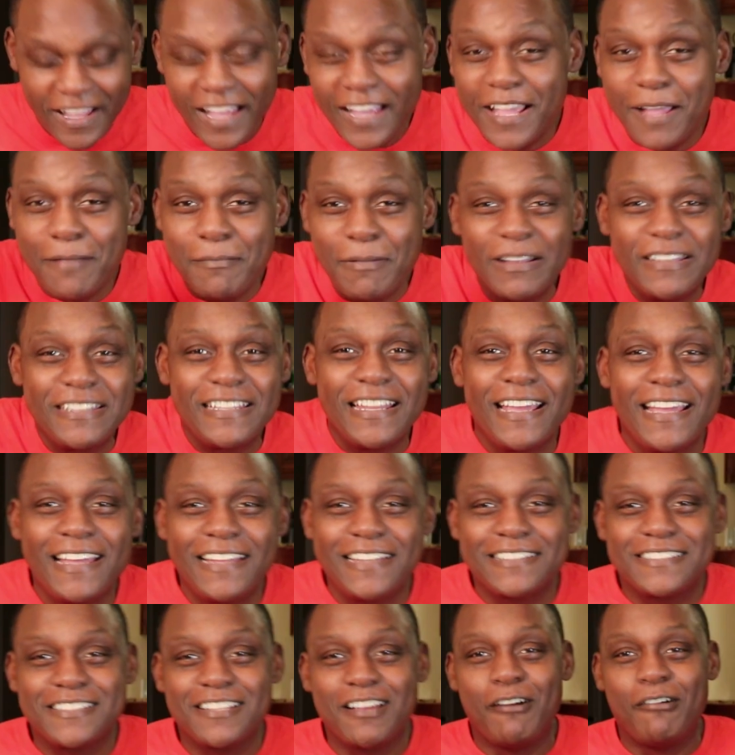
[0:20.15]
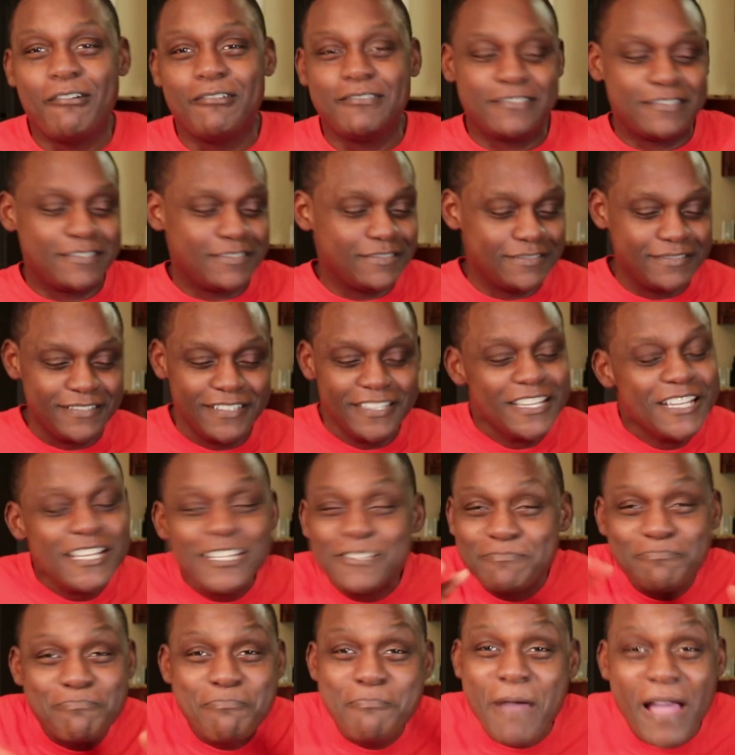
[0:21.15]
I got my daddy sauce.
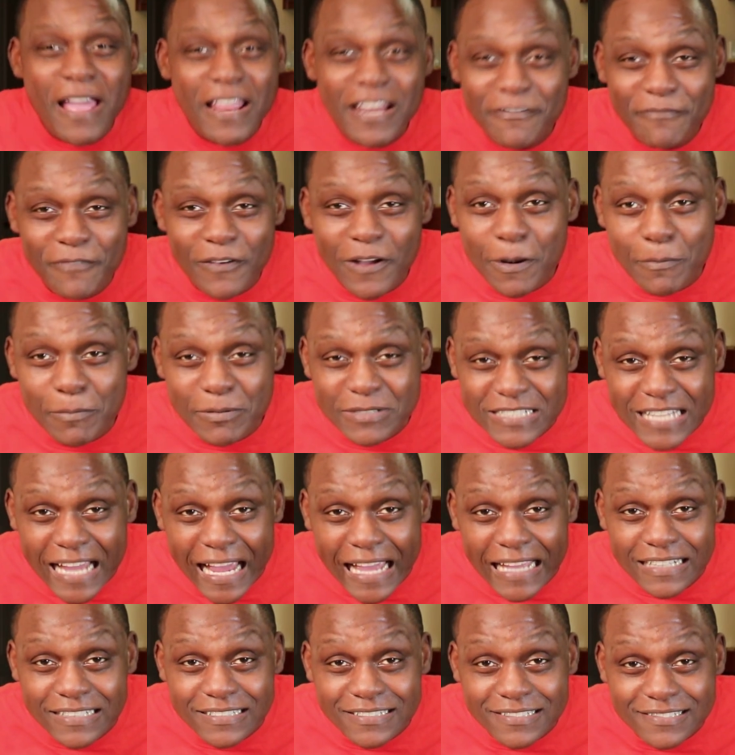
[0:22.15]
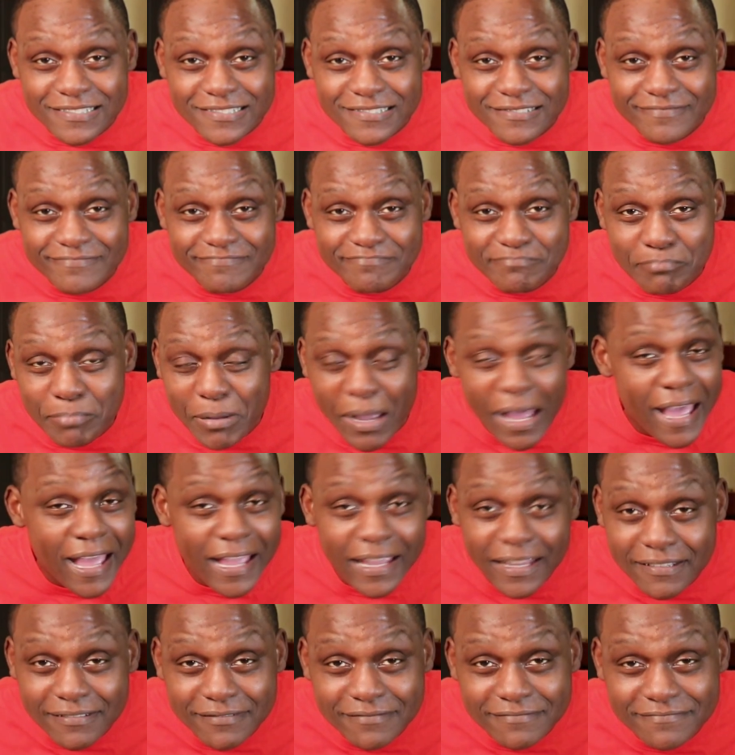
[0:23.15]
It's mainly for the potatoes, but
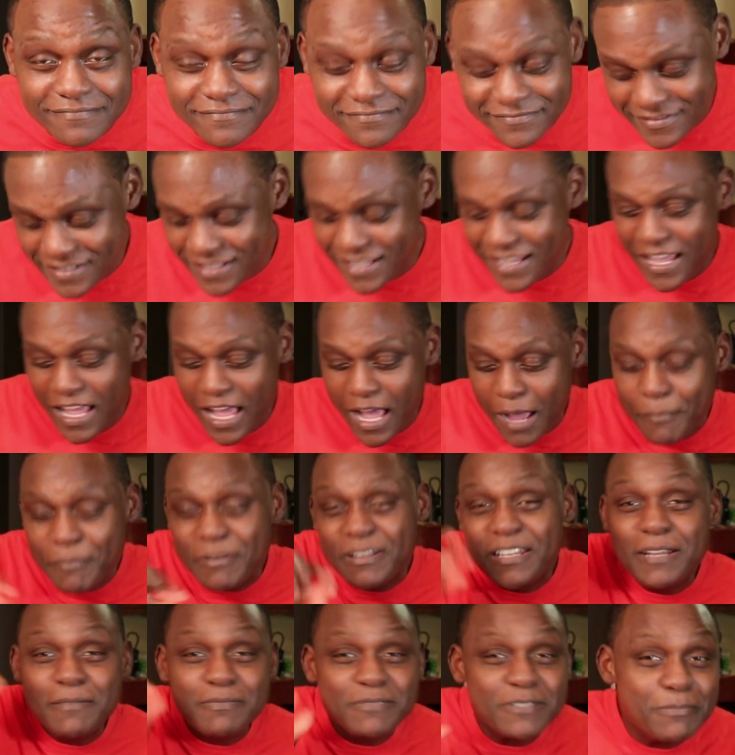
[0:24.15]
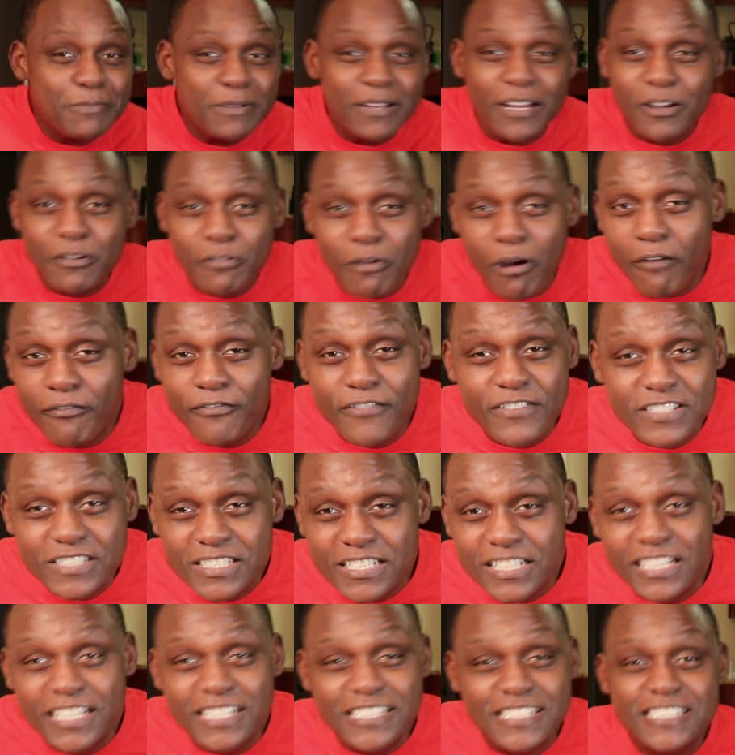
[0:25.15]
hey, I'm gonna dip some of that crawfish
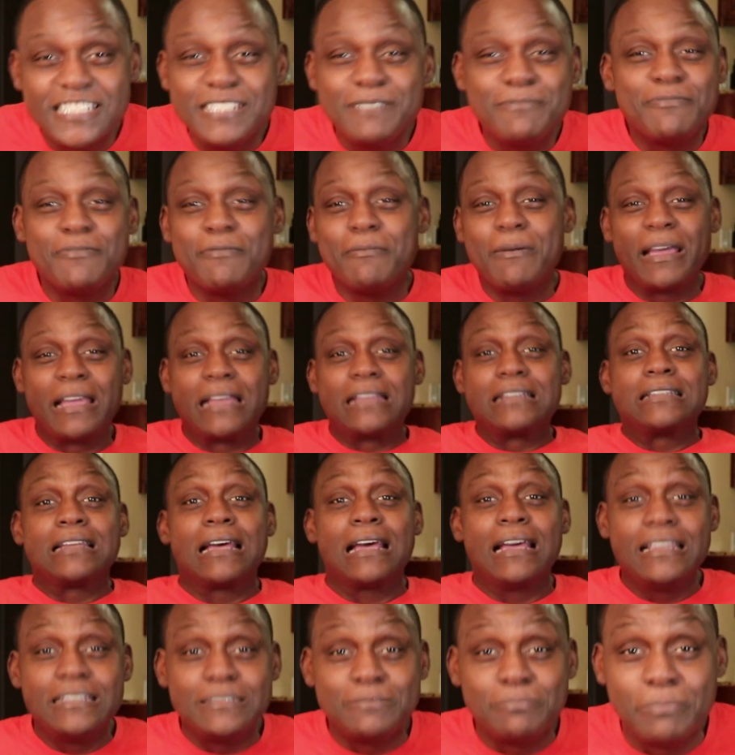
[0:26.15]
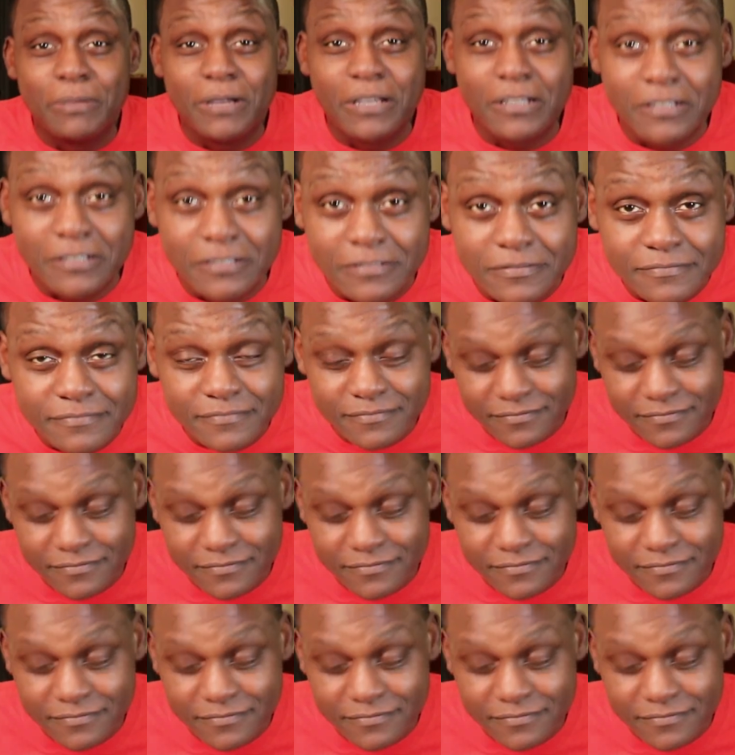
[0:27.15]
in there and see if it make it taste better.